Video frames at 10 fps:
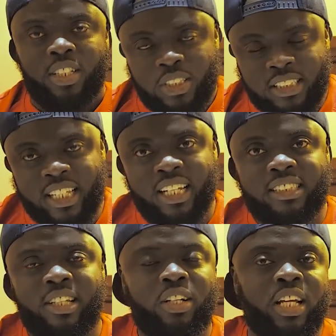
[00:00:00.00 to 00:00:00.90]
You see,
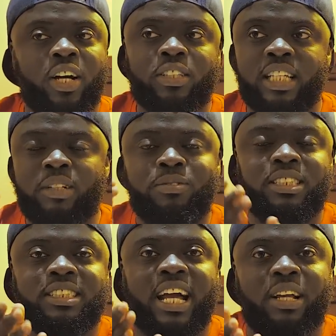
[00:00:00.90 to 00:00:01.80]
they tell the girl, say, if
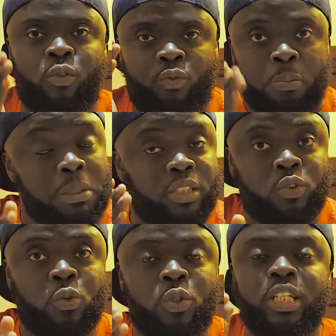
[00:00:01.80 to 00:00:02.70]
this guy flee
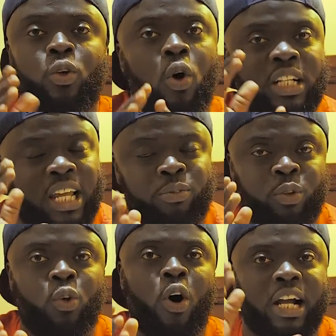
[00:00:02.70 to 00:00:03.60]
school, he go,
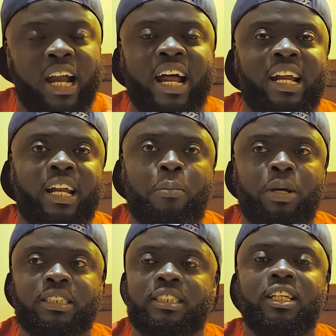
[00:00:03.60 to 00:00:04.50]
left you go carry another
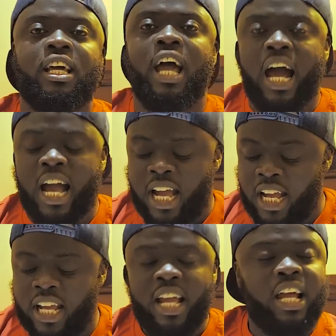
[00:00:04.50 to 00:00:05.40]
person.
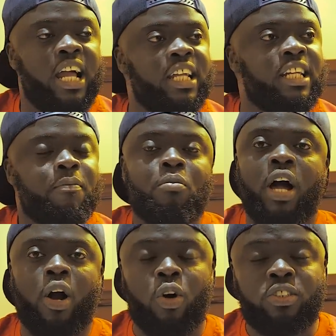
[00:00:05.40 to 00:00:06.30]
Because
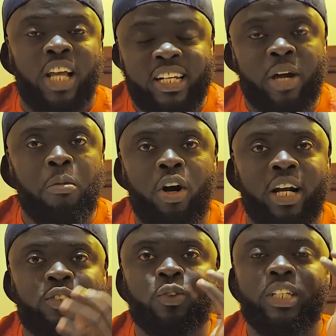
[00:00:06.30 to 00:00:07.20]
he had the
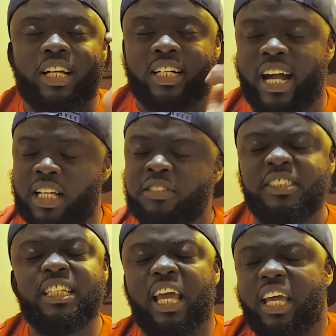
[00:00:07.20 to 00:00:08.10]
border to the cry.
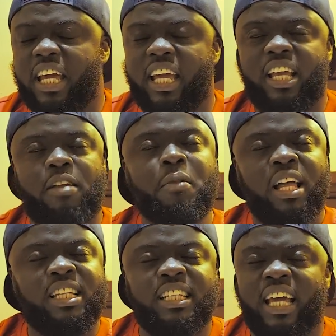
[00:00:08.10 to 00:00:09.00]

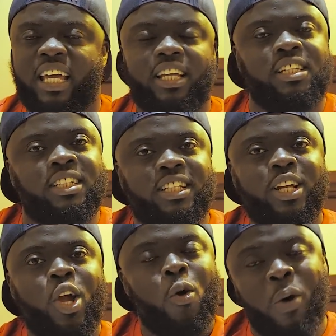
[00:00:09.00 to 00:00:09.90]
Yeah.
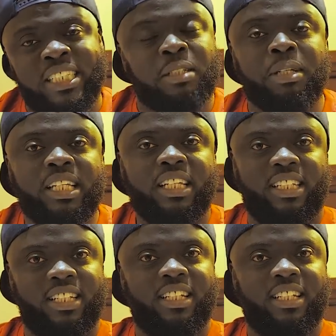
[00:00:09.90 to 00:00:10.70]
What do you mean?